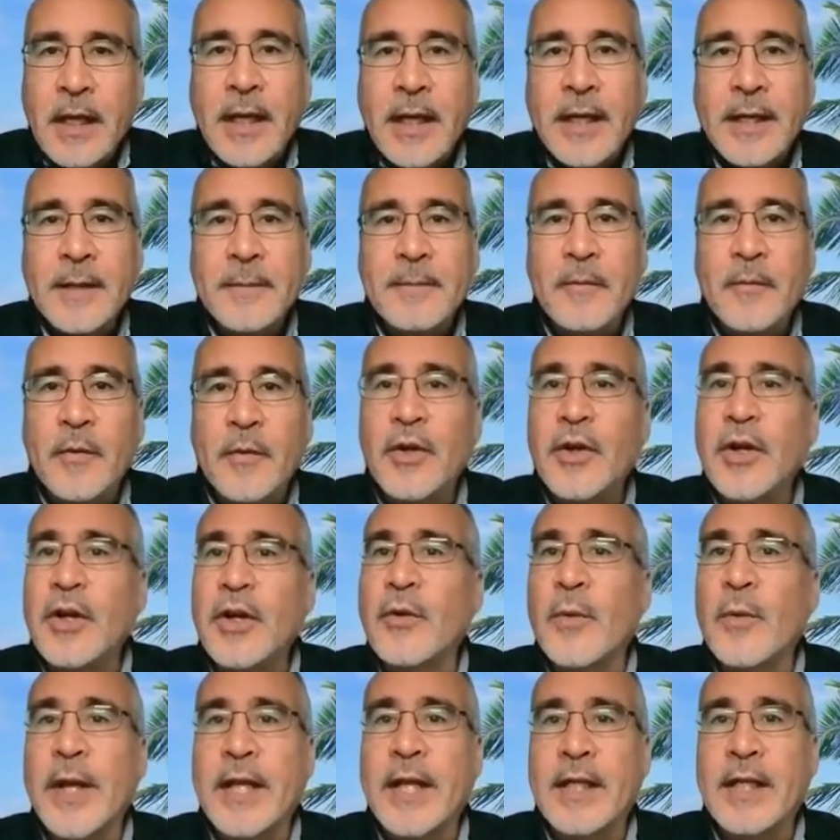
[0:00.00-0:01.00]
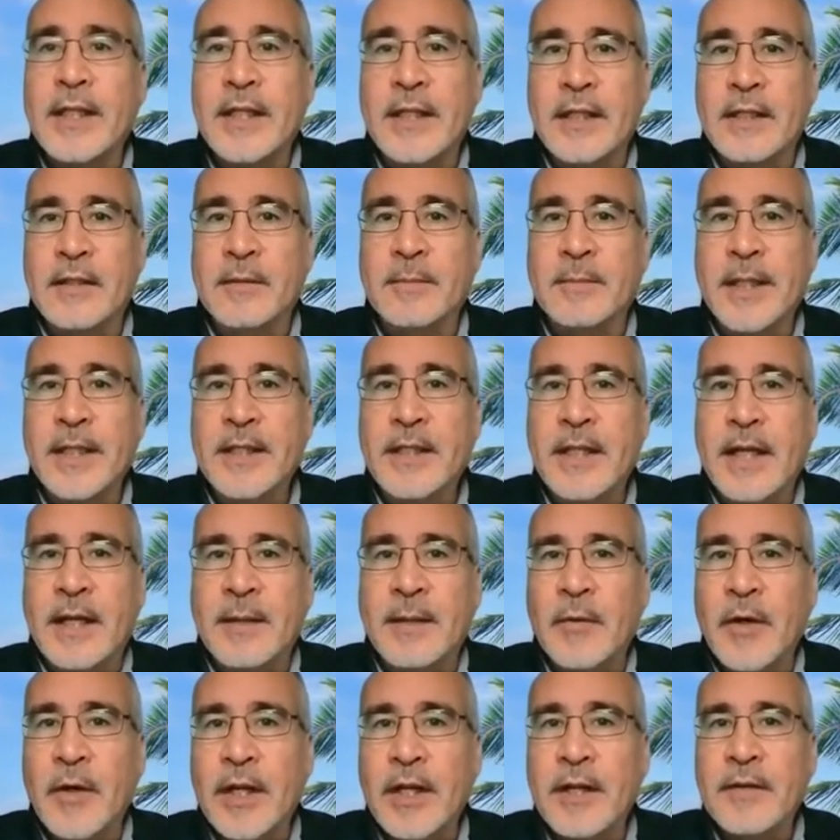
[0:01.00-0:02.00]
um, we're going to wait a little bit.
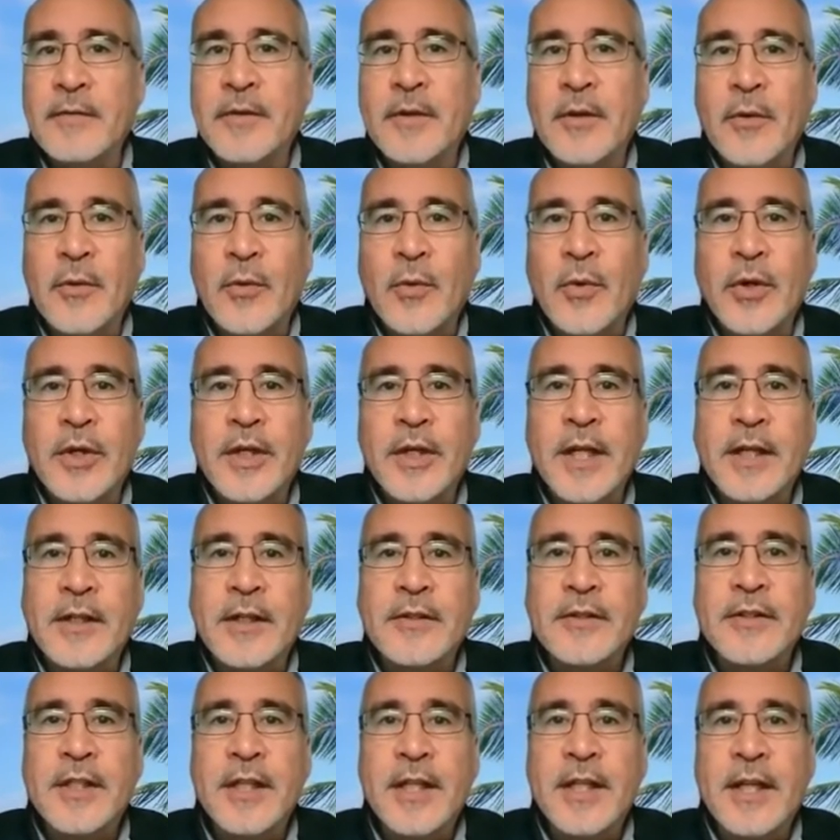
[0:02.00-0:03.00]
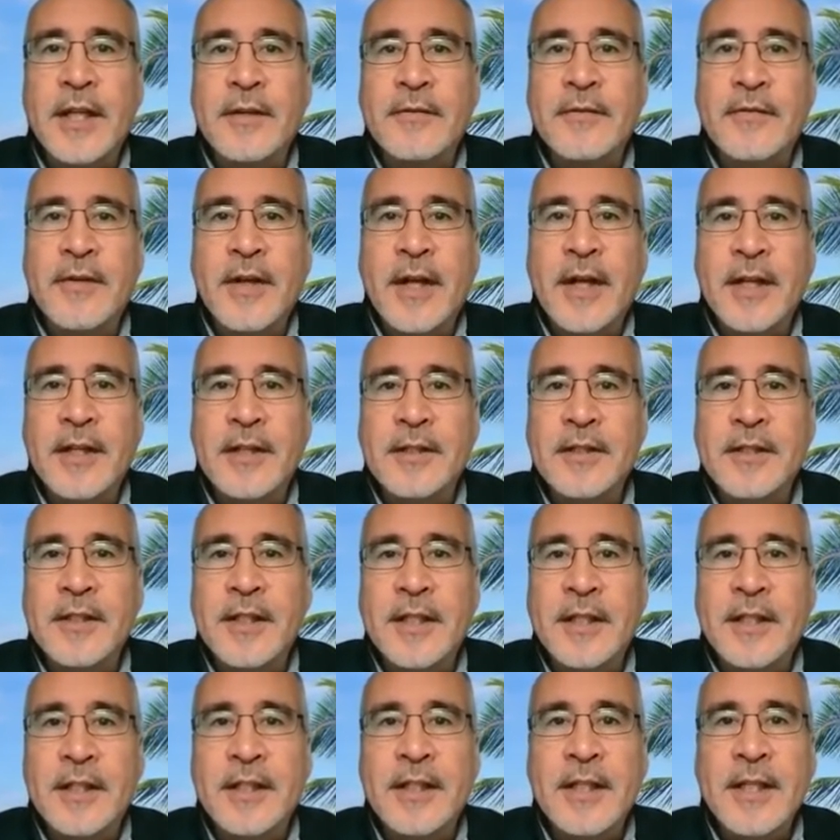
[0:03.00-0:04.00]
I'm waiting for the coordinators to get a final
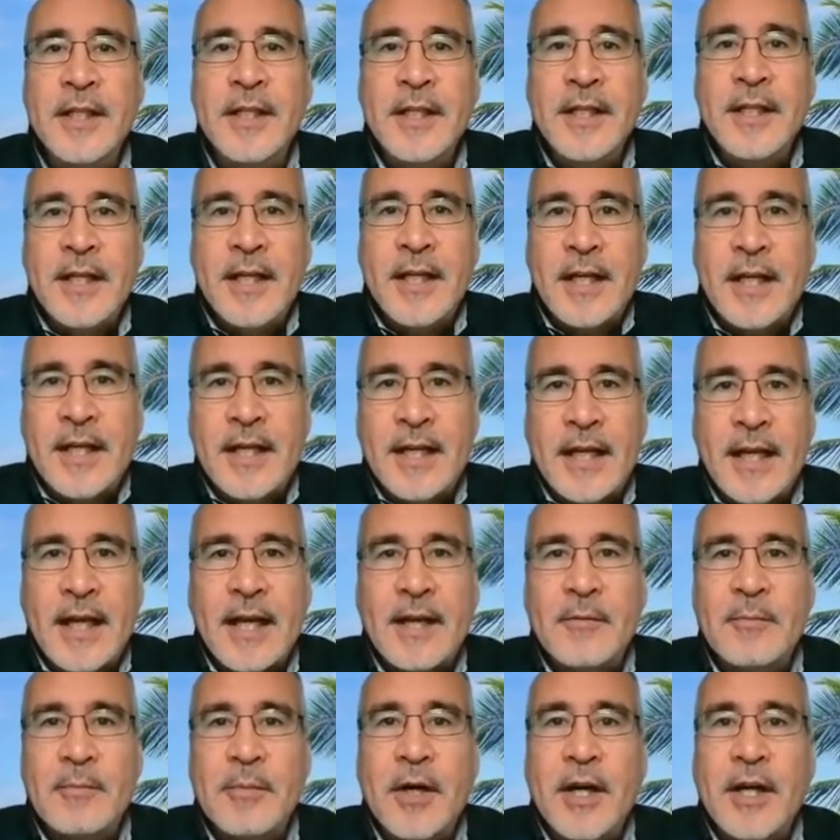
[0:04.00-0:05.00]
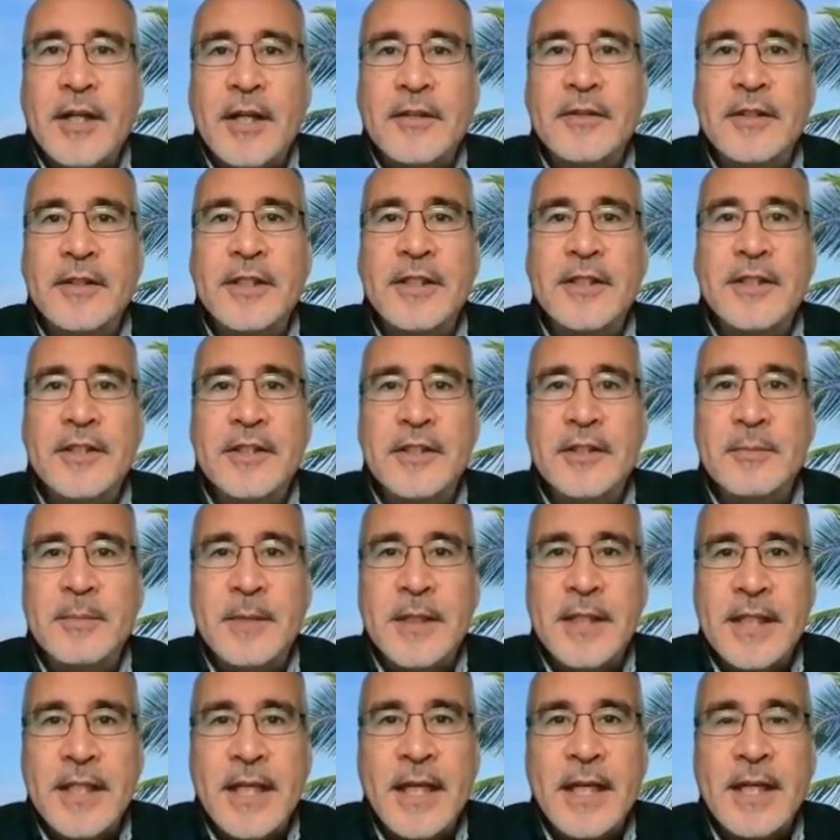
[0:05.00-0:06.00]
on uh, how proctoring should
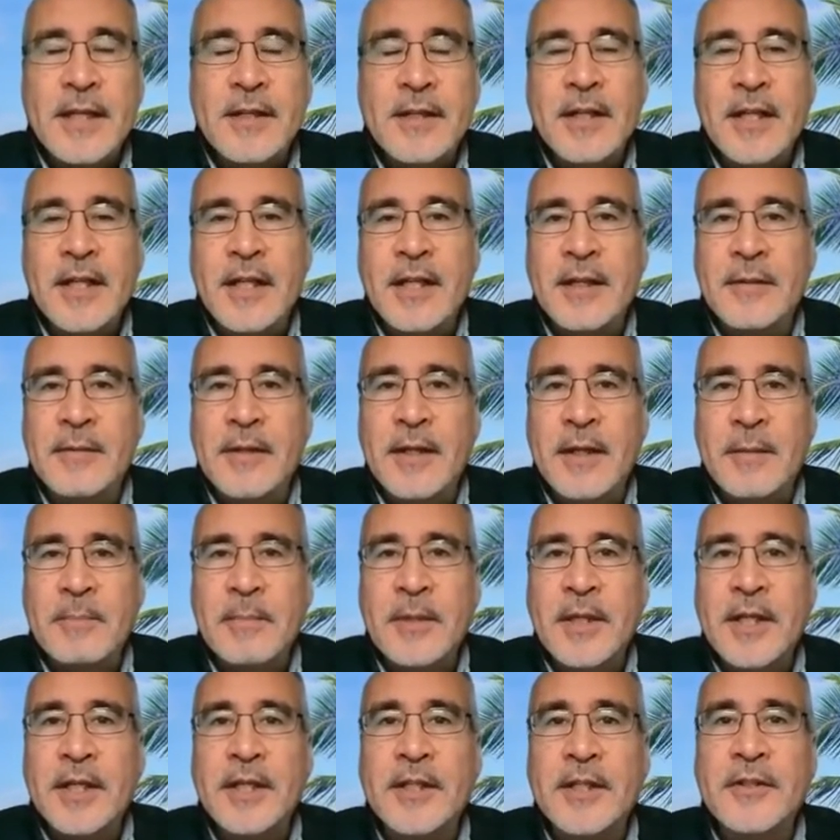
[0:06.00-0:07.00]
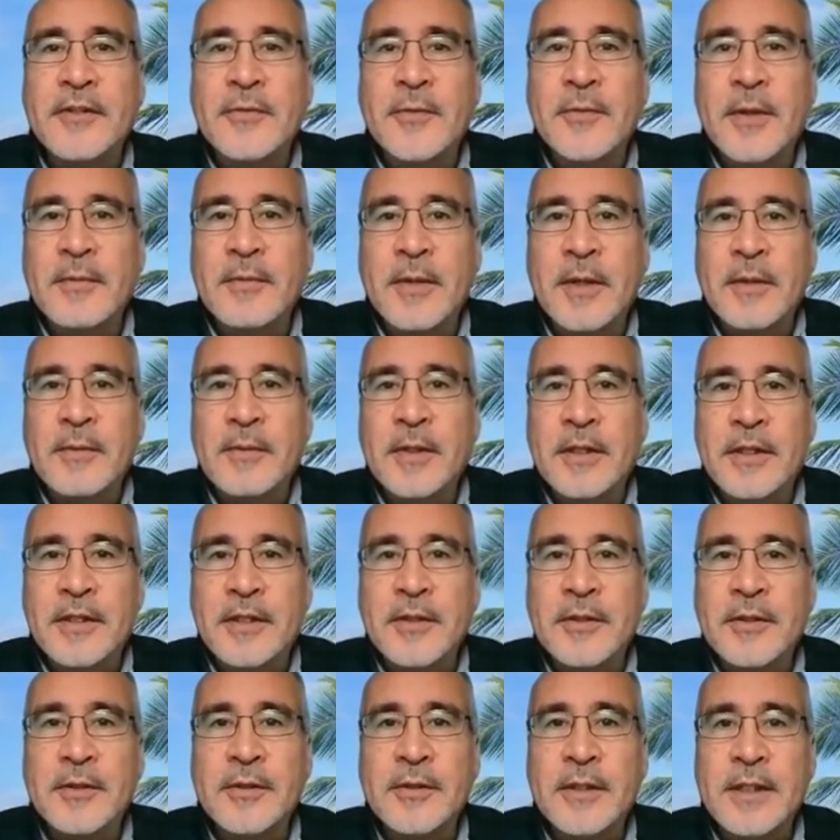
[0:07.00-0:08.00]
be done. It appears what we will
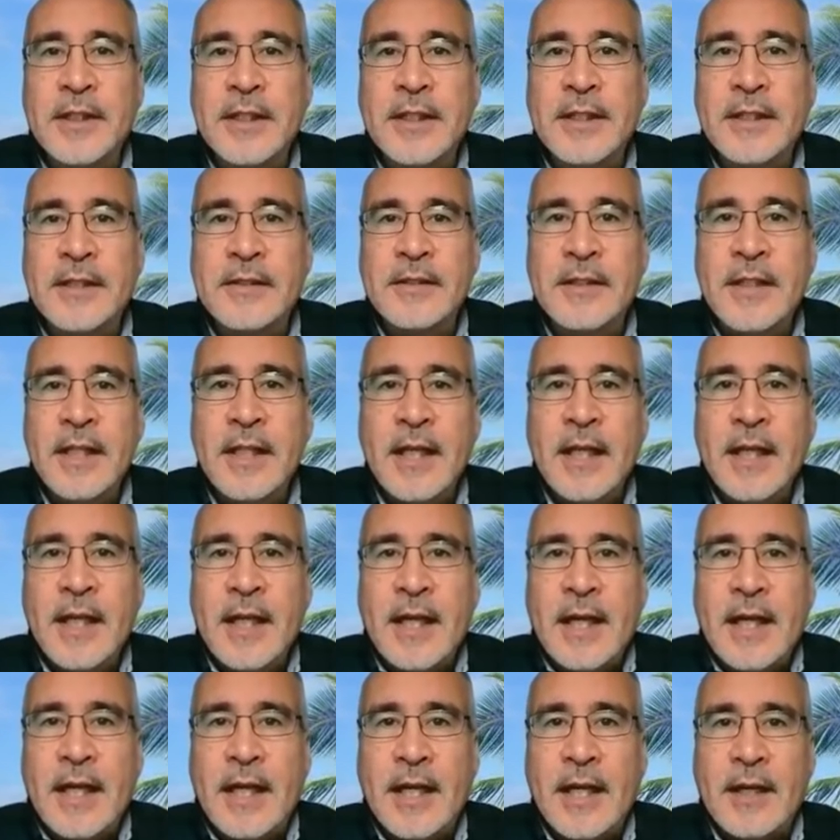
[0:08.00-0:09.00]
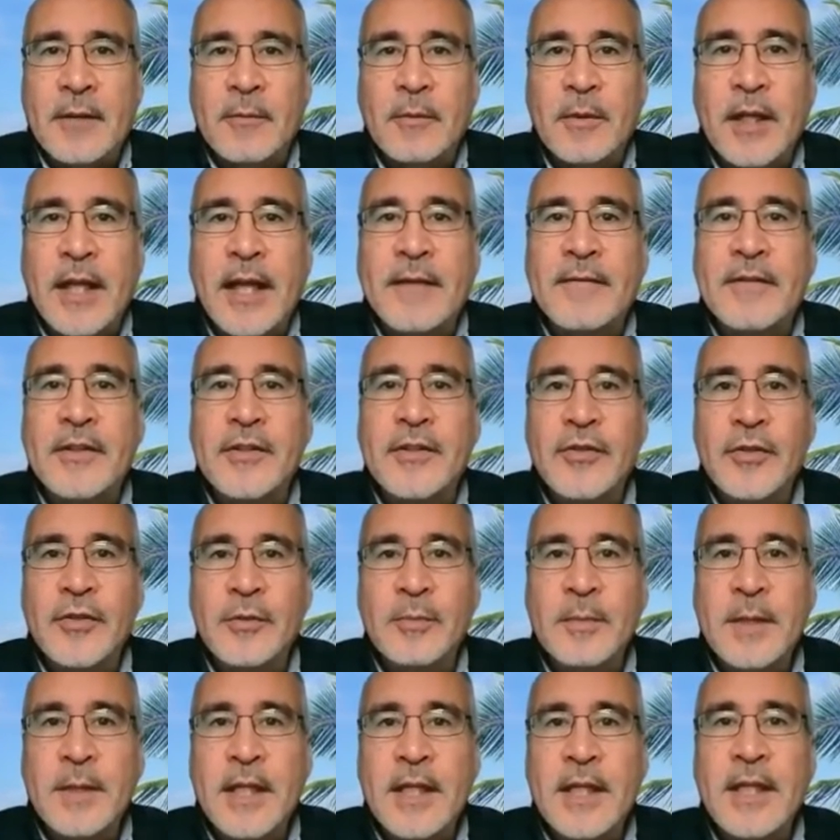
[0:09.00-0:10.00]
do is uh, we'll have a
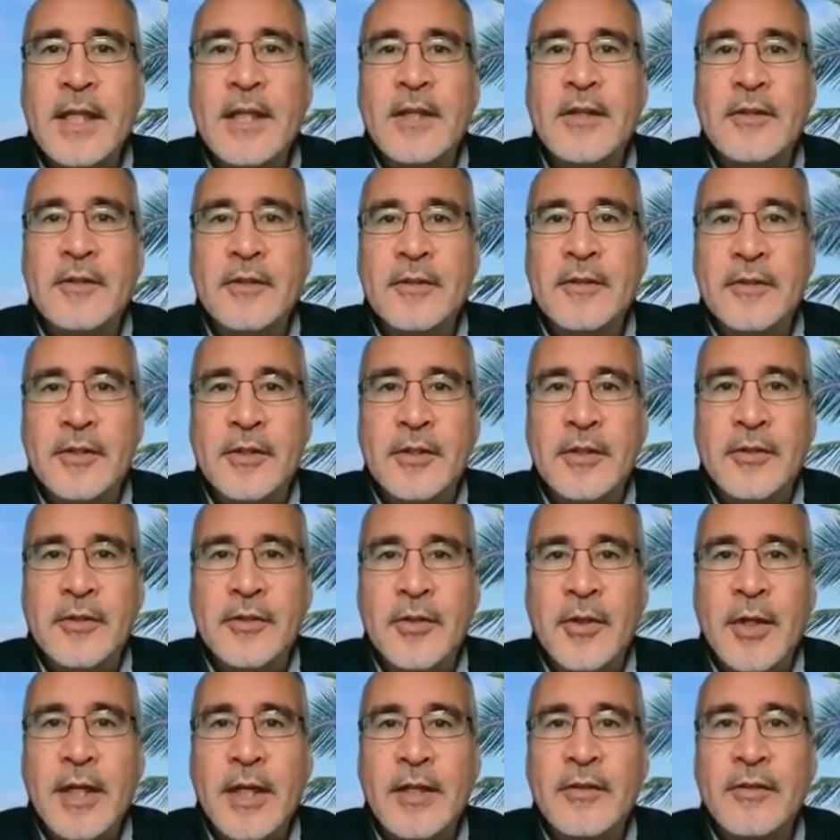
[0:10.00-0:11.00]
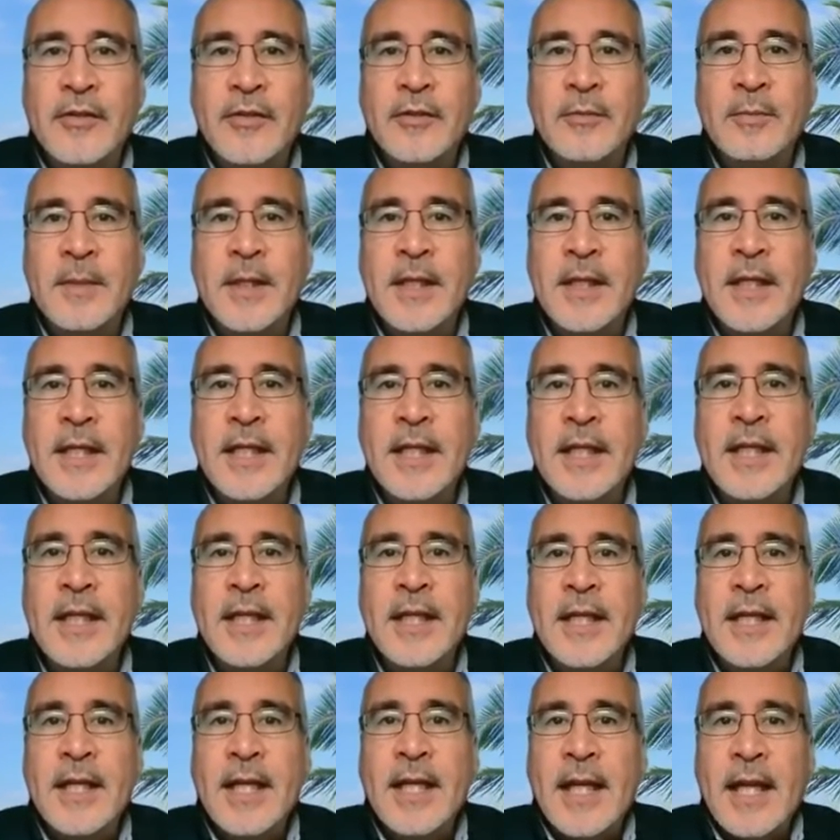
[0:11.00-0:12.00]
Zoom meeting. You'll you'll join a Zoom
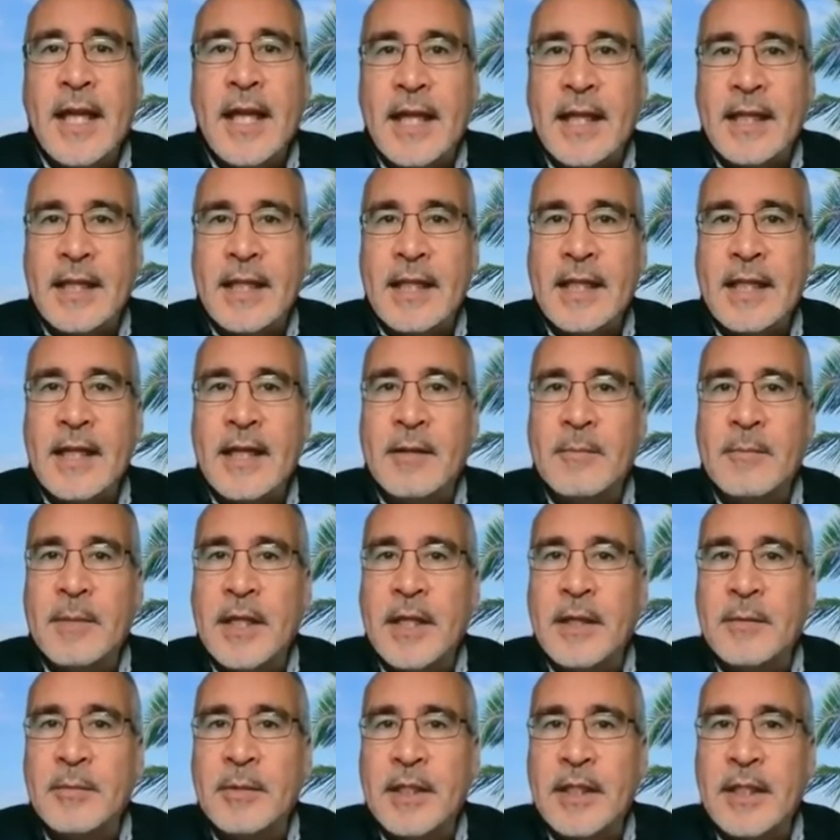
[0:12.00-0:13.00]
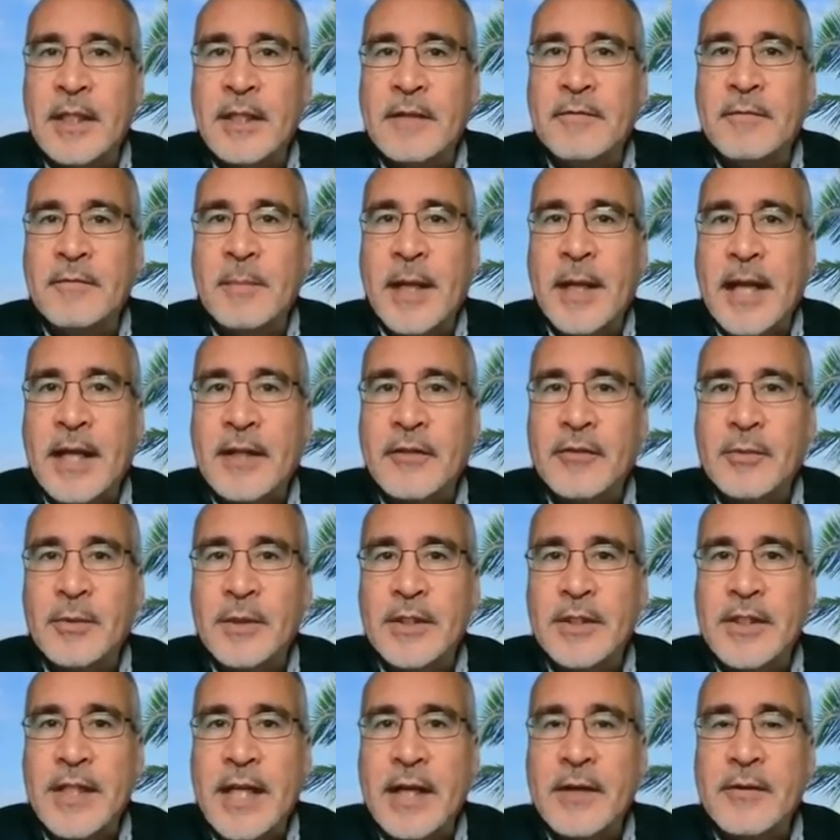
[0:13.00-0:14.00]
meeting, and then I'll be able to give
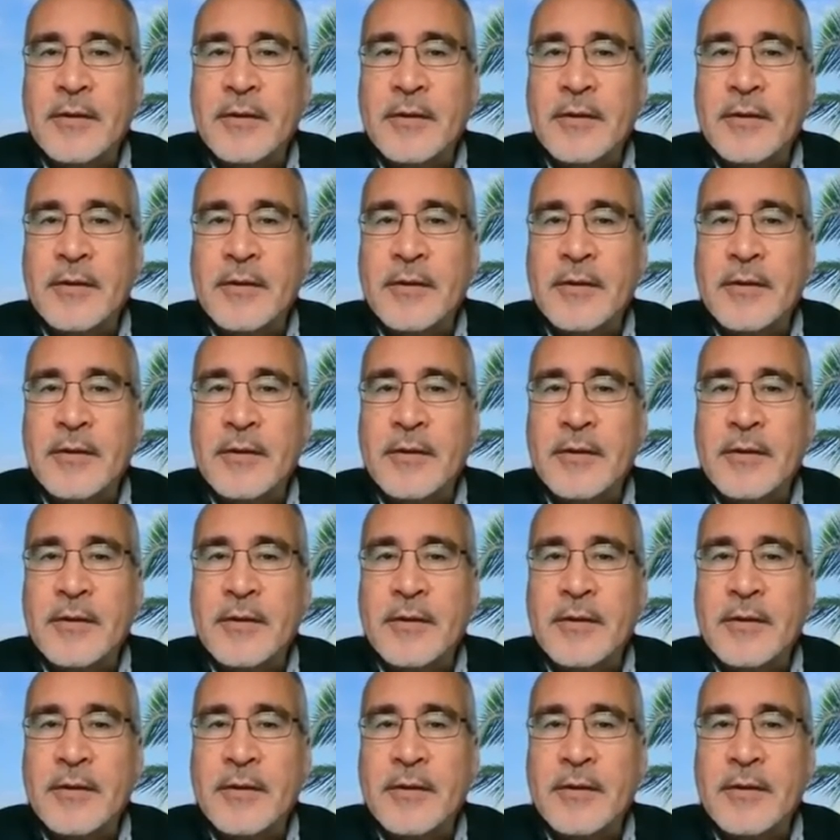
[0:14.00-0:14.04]
passwords